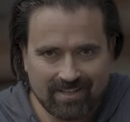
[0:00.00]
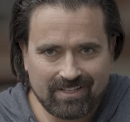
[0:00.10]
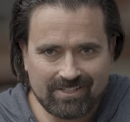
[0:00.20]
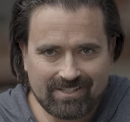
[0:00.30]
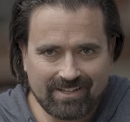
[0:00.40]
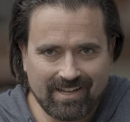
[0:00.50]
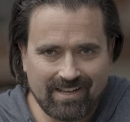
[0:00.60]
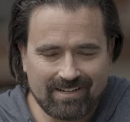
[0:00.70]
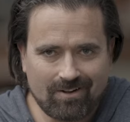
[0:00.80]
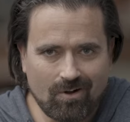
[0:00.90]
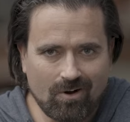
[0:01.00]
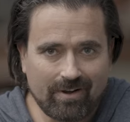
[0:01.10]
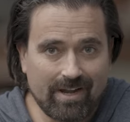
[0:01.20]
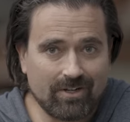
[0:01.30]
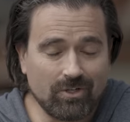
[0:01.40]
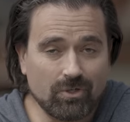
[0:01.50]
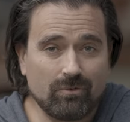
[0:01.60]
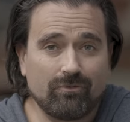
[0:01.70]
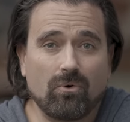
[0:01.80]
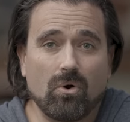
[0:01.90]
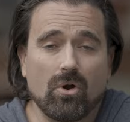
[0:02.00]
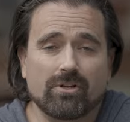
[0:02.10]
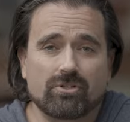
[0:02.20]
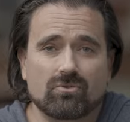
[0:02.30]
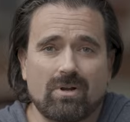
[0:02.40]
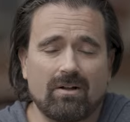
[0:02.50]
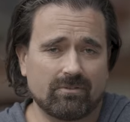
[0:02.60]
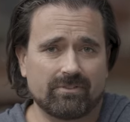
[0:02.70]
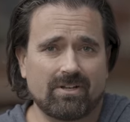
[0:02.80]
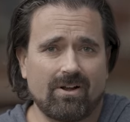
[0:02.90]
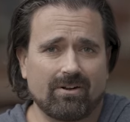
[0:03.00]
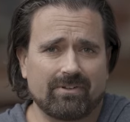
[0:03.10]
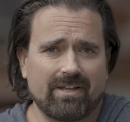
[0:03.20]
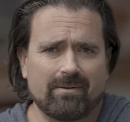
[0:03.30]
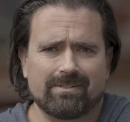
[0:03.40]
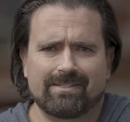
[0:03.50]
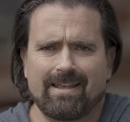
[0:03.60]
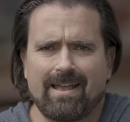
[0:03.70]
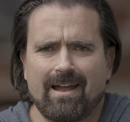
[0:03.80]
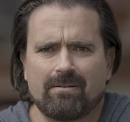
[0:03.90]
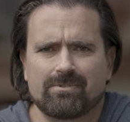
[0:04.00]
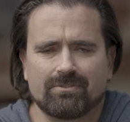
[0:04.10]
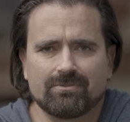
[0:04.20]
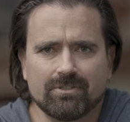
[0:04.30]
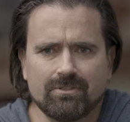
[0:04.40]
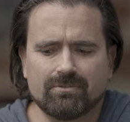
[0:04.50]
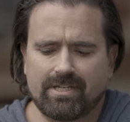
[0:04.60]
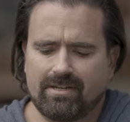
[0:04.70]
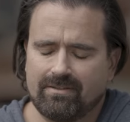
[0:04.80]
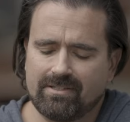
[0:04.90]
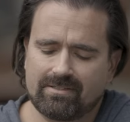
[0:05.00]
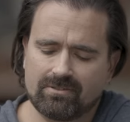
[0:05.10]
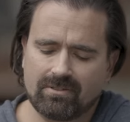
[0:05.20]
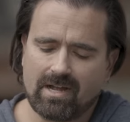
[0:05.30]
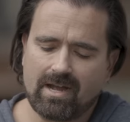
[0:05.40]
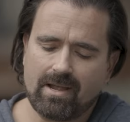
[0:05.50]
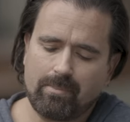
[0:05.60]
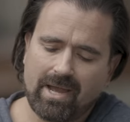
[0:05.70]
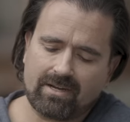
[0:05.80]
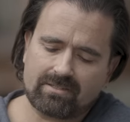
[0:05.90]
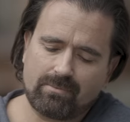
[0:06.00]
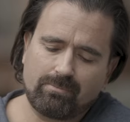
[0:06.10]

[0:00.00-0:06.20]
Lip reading: Is the Canon R8 good for travel photography? I would say absolutely. This little guy packs the